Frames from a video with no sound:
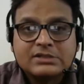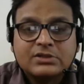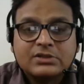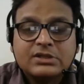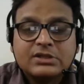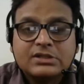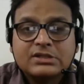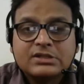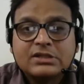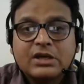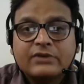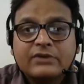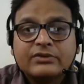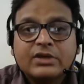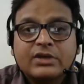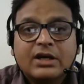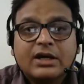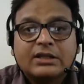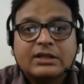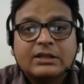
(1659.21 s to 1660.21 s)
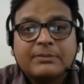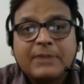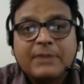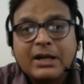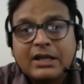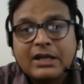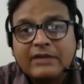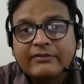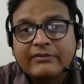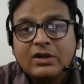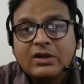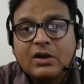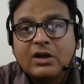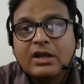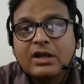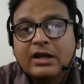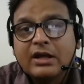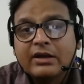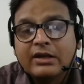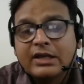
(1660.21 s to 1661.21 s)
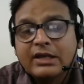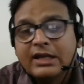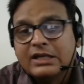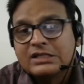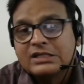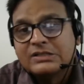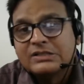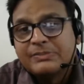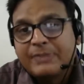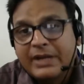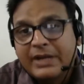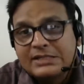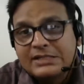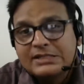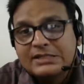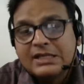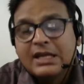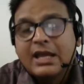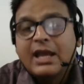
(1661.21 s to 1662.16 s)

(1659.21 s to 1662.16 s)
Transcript: So this is how the other party will not get space.